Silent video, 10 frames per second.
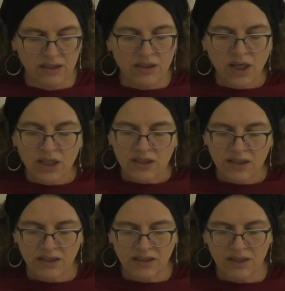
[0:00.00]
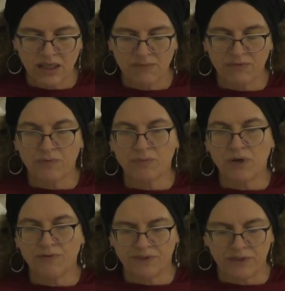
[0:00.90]
Not at the time of the
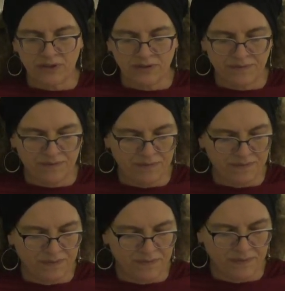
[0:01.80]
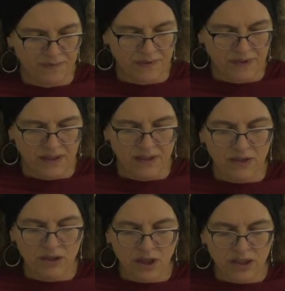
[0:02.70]
Prophet,
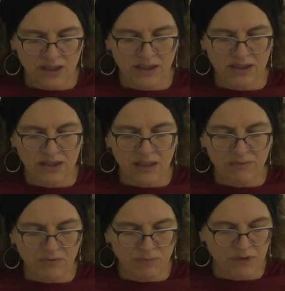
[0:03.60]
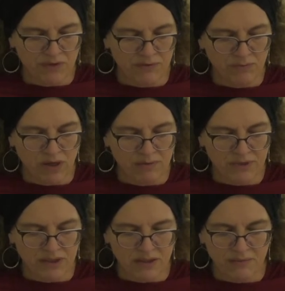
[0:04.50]
not at the time of the Prophet Muhammad,
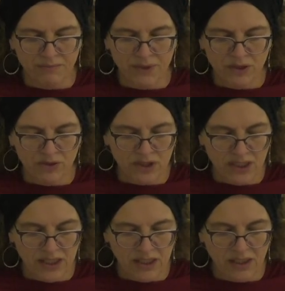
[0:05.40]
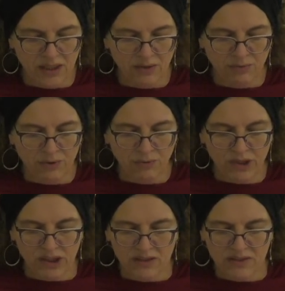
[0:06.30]
but today we
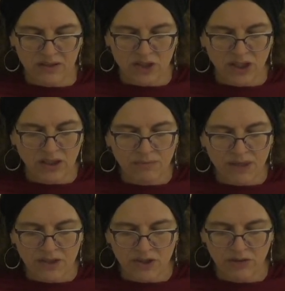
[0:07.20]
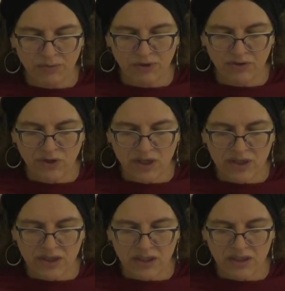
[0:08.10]
witness such unimaginable
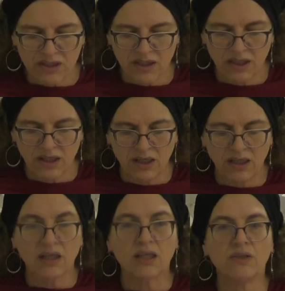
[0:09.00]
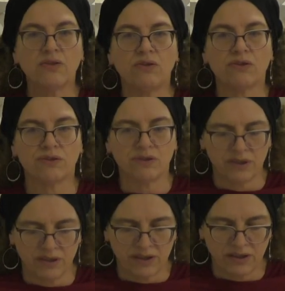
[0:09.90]
atrocities and the horror
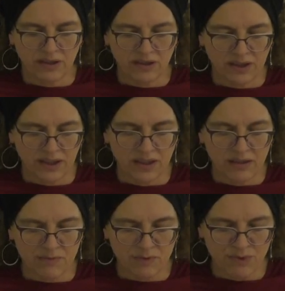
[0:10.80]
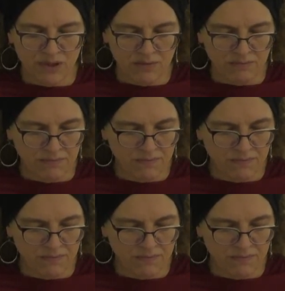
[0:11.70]
that comes with them.